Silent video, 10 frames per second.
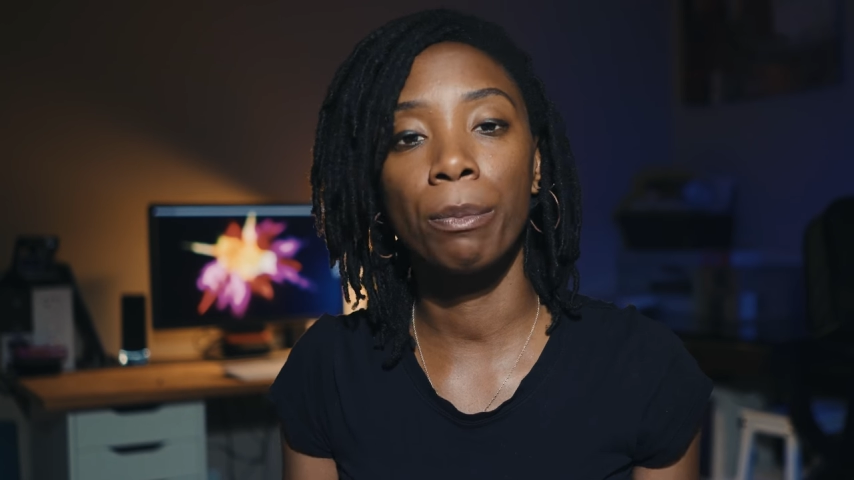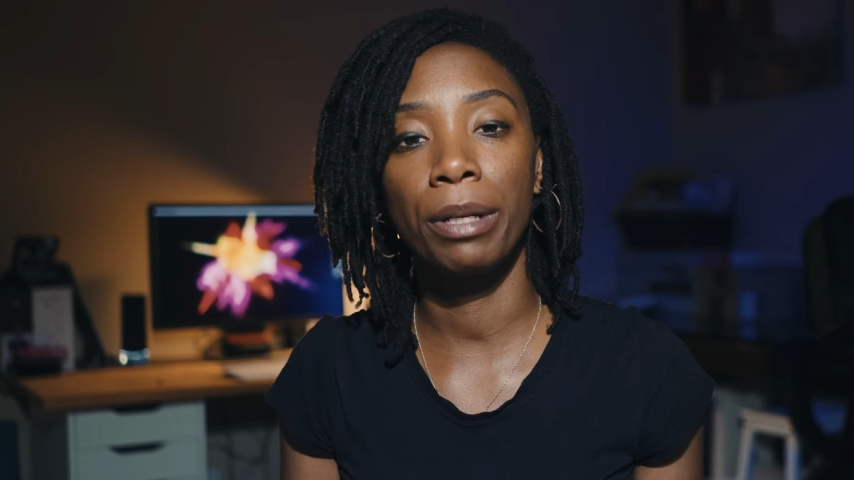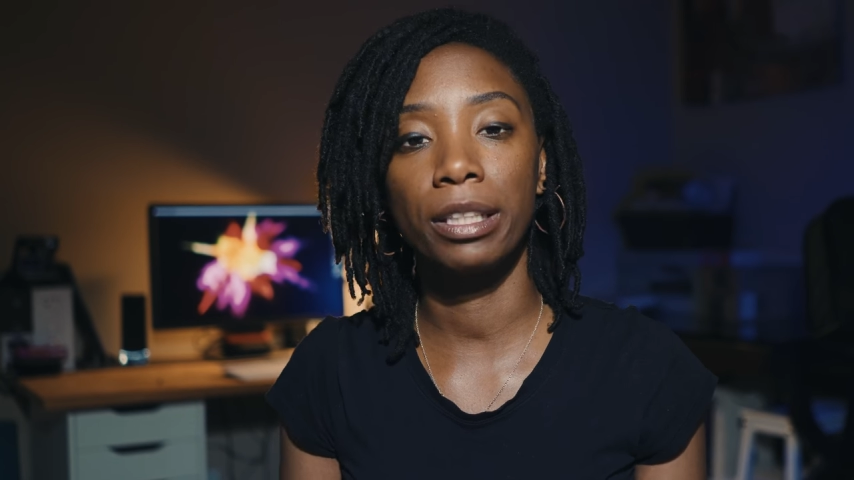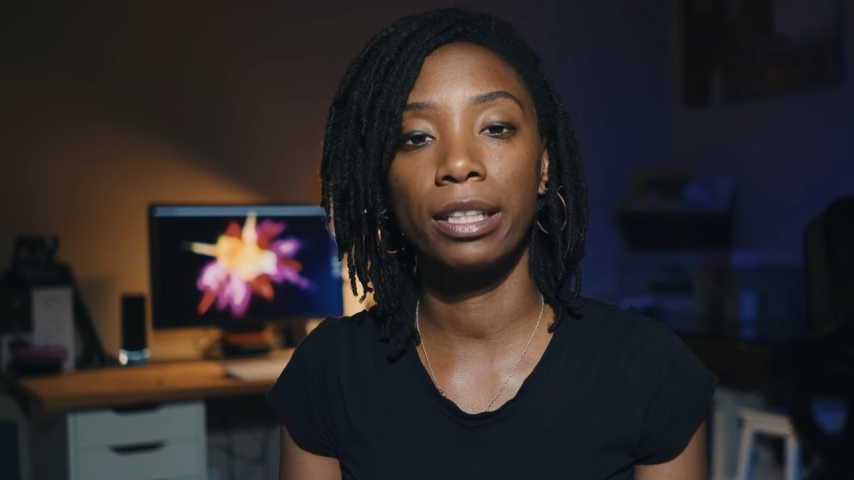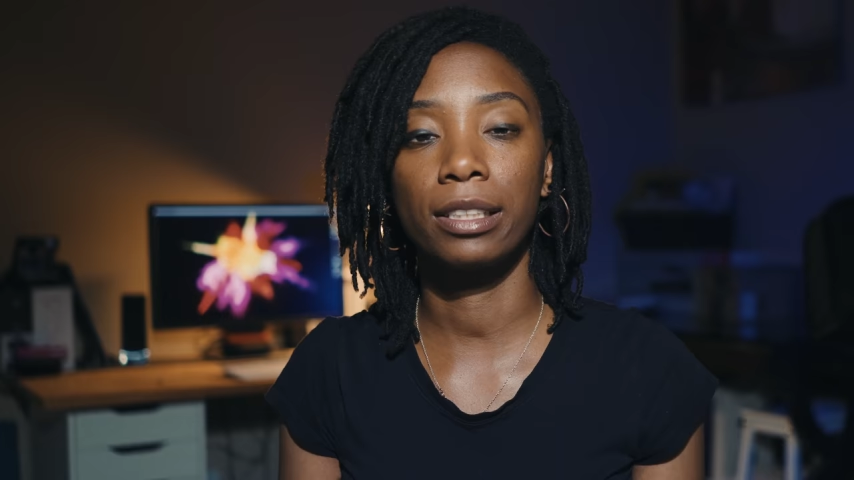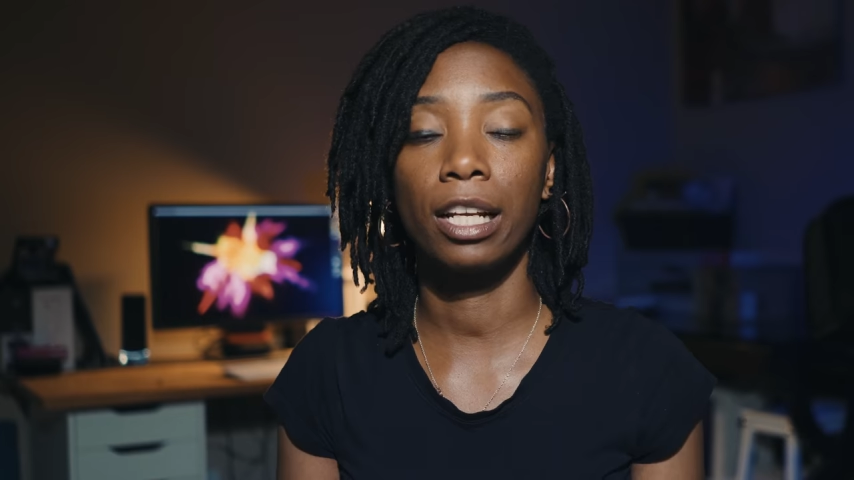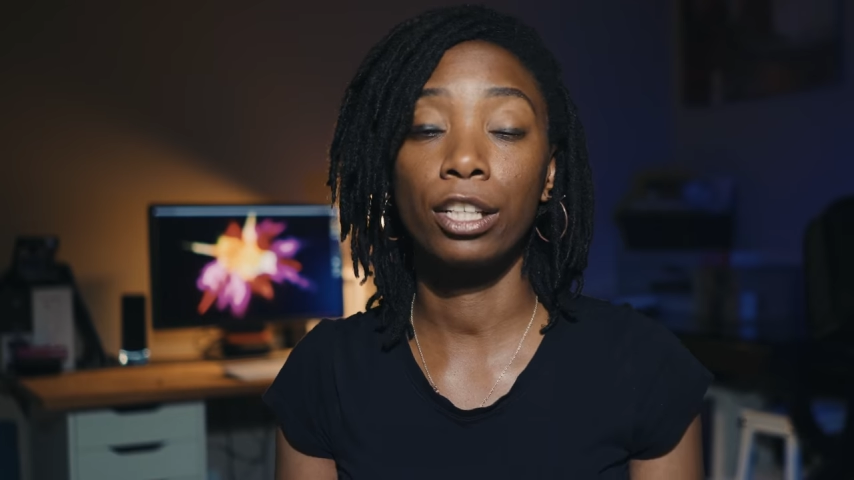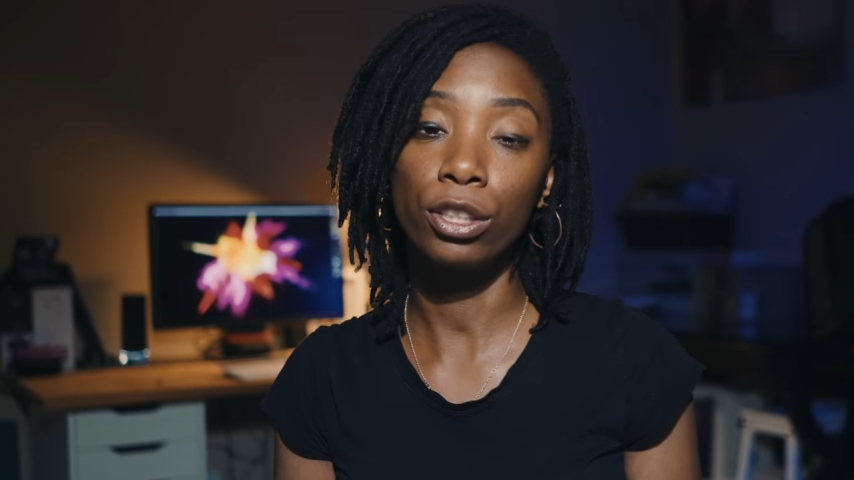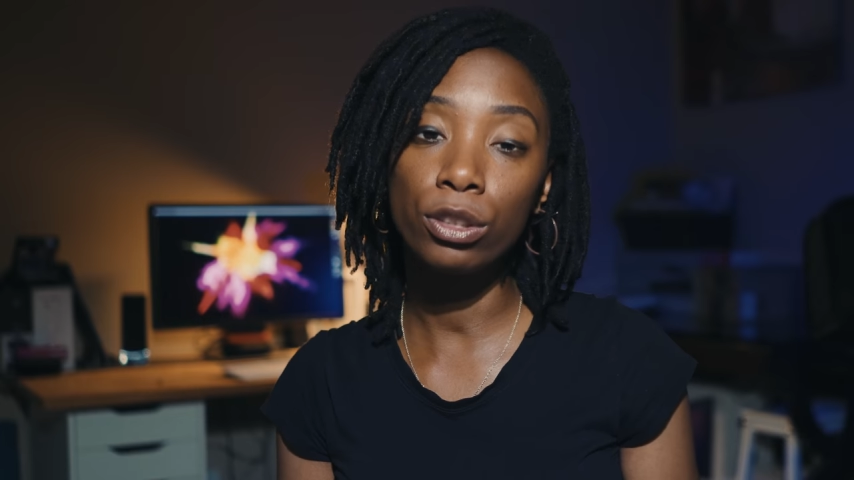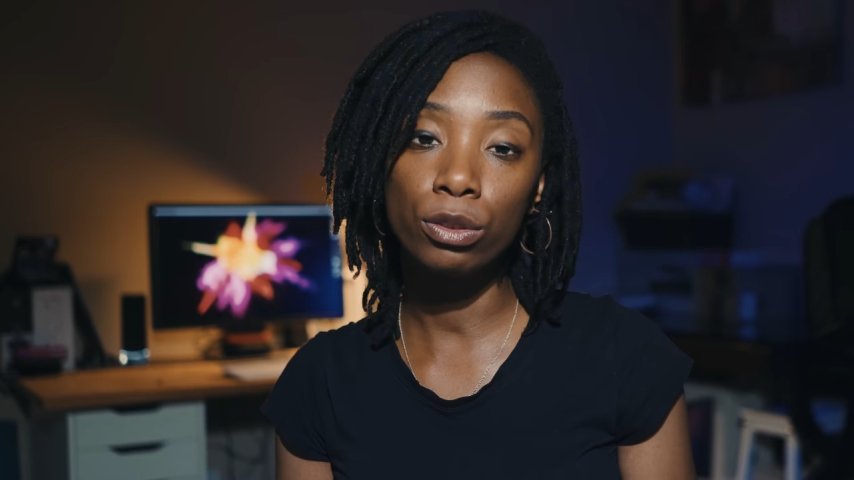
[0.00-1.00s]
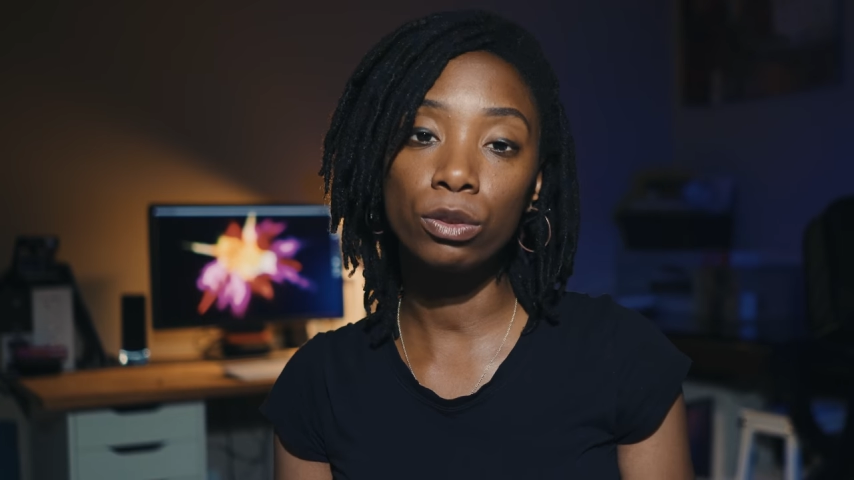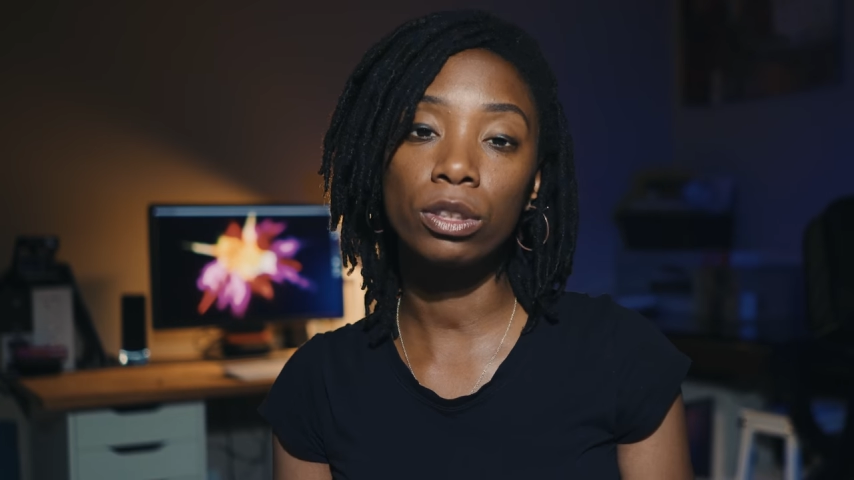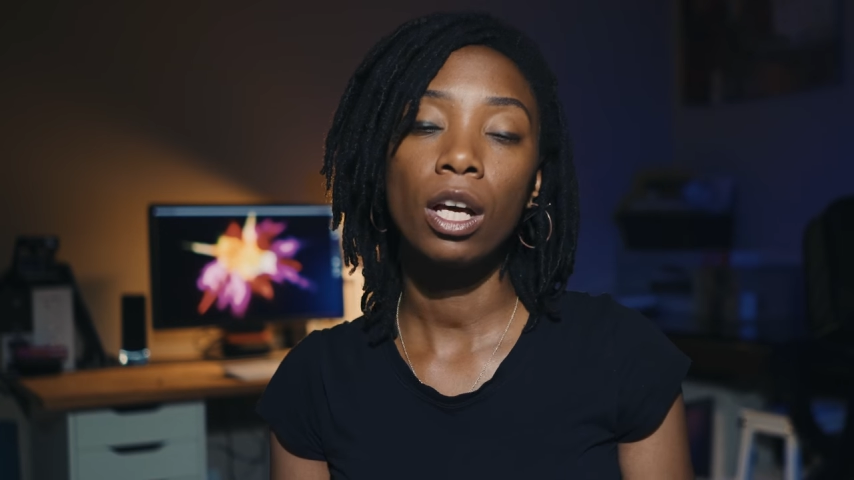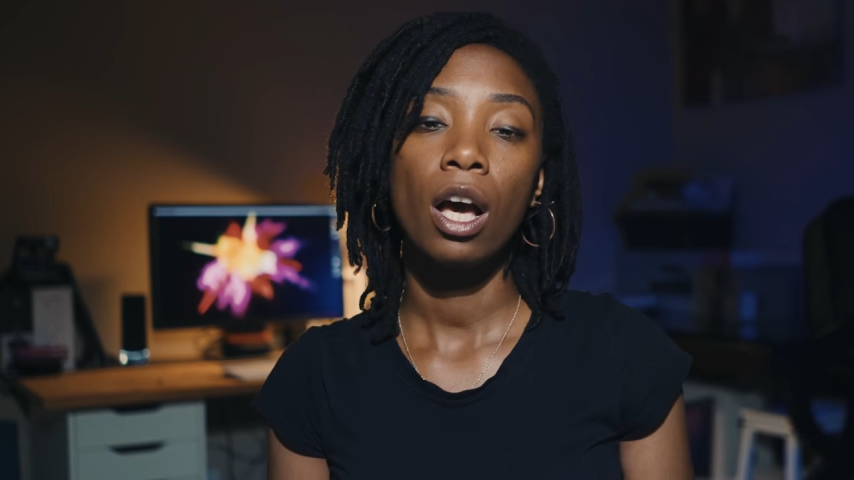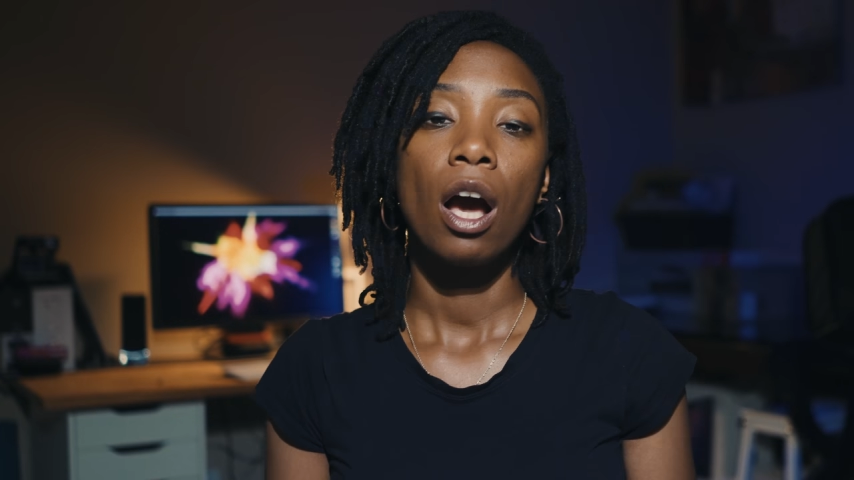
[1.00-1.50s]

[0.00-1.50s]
big things that I use.